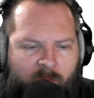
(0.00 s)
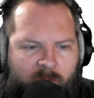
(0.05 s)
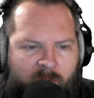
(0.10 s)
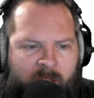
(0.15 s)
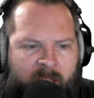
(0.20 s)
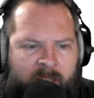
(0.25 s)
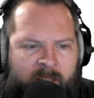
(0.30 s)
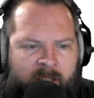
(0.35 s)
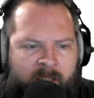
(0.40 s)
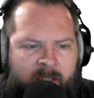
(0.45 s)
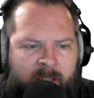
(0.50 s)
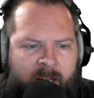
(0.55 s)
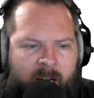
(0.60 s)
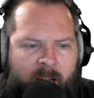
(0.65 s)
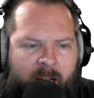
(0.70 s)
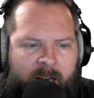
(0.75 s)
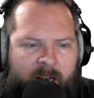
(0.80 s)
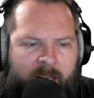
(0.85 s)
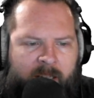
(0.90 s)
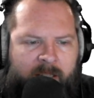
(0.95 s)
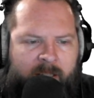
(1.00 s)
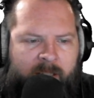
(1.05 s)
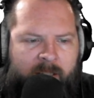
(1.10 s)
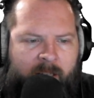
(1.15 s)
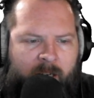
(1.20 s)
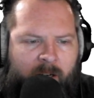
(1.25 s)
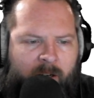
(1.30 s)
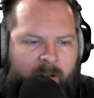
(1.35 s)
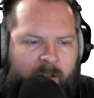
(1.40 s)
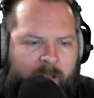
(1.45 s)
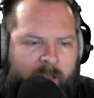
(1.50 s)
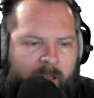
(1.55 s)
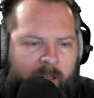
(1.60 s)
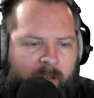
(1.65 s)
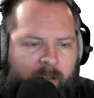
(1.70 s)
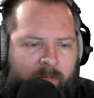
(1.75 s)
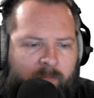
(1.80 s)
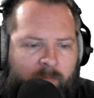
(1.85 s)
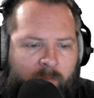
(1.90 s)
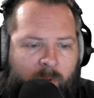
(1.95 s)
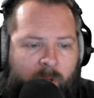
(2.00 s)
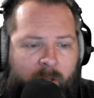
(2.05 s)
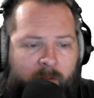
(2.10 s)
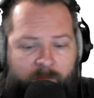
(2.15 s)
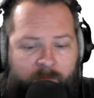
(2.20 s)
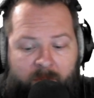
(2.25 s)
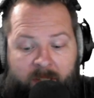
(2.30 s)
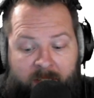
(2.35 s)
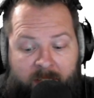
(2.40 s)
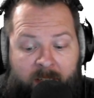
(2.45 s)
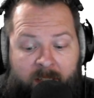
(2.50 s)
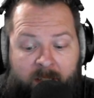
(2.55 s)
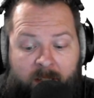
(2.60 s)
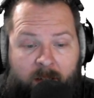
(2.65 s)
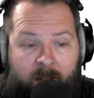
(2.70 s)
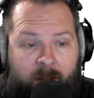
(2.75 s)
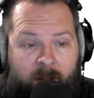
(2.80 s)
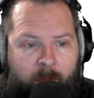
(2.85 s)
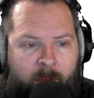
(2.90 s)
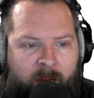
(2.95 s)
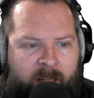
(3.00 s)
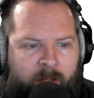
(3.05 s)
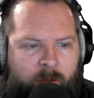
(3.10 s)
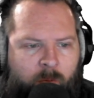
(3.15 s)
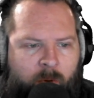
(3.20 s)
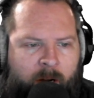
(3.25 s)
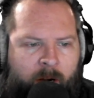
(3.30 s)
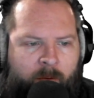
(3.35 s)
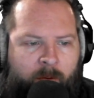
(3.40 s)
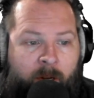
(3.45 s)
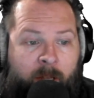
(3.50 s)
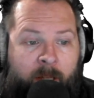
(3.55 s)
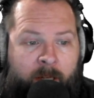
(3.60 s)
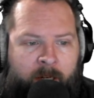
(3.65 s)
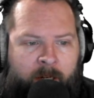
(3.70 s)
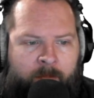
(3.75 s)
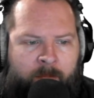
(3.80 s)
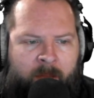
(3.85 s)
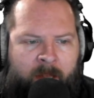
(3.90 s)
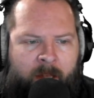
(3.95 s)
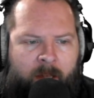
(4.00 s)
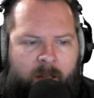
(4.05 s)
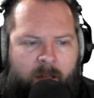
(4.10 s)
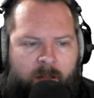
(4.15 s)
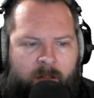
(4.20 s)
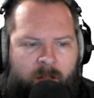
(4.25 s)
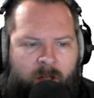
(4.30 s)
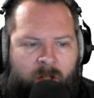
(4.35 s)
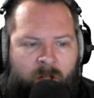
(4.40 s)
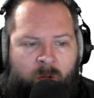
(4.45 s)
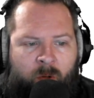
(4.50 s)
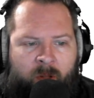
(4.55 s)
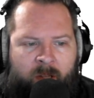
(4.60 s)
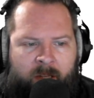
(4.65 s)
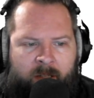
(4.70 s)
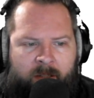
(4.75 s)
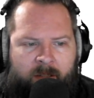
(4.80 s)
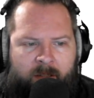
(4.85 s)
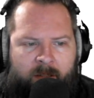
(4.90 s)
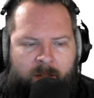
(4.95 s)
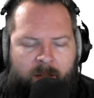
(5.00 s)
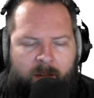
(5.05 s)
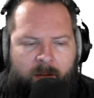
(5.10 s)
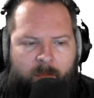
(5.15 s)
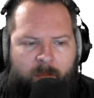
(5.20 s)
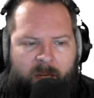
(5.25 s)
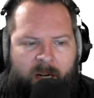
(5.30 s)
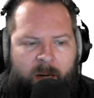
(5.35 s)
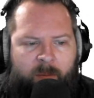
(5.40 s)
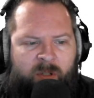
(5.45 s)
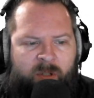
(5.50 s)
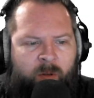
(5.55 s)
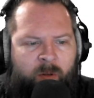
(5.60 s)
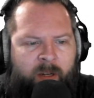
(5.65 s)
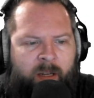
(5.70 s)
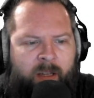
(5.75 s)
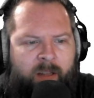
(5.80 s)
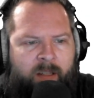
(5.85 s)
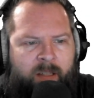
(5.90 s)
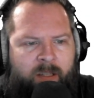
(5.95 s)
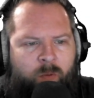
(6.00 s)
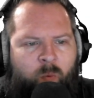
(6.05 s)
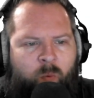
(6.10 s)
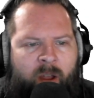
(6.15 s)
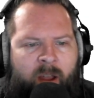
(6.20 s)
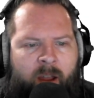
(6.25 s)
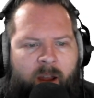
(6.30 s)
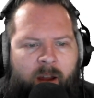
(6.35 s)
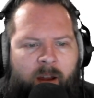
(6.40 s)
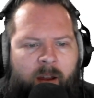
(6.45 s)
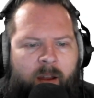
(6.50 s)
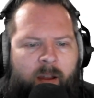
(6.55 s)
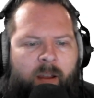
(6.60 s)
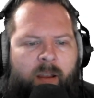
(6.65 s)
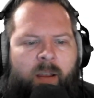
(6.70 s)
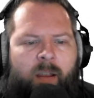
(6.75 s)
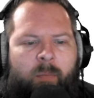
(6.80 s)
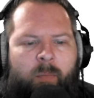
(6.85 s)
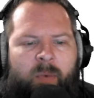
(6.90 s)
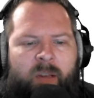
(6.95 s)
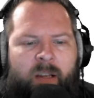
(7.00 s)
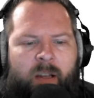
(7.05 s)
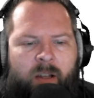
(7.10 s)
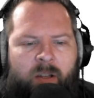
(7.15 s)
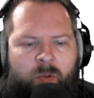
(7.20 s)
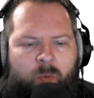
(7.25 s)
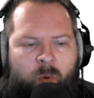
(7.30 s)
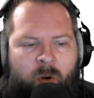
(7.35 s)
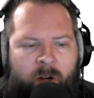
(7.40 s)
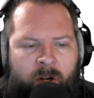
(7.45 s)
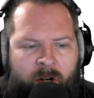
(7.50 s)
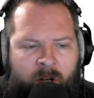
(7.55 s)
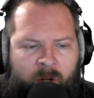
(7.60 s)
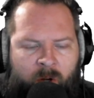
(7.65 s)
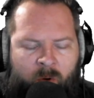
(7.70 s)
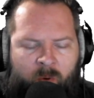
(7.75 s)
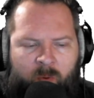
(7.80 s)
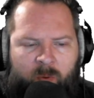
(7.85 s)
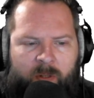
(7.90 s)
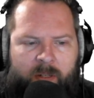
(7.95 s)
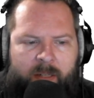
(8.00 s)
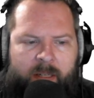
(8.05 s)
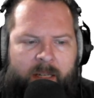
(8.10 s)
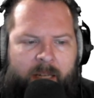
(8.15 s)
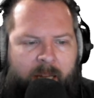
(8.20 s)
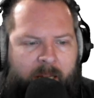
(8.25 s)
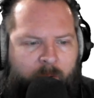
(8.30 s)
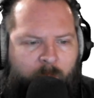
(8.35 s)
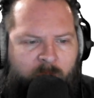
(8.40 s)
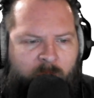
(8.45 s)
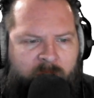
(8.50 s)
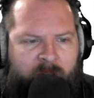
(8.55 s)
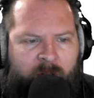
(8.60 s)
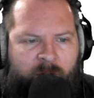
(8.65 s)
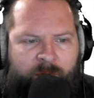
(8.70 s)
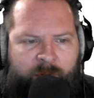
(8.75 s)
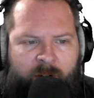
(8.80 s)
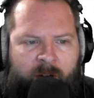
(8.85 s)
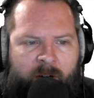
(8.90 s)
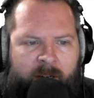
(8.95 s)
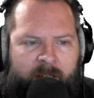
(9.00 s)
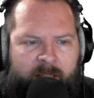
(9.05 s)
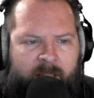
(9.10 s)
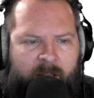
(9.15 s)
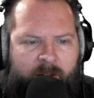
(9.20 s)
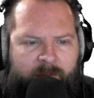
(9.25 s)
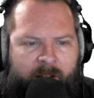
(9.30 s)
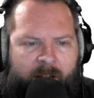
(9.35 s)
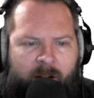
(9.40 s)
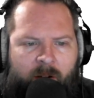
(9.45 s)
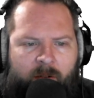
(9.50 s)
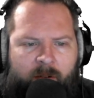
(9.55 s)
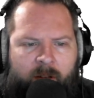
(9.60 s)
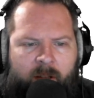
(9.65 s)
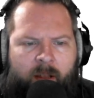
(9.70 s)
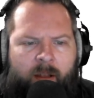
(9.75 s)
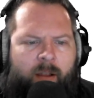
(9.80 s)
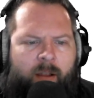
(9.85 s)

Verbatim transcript: This is not necessarily, well, this isn't the best way really to do this, but I'm doing it this way because we're new and we're still figuring stuff out.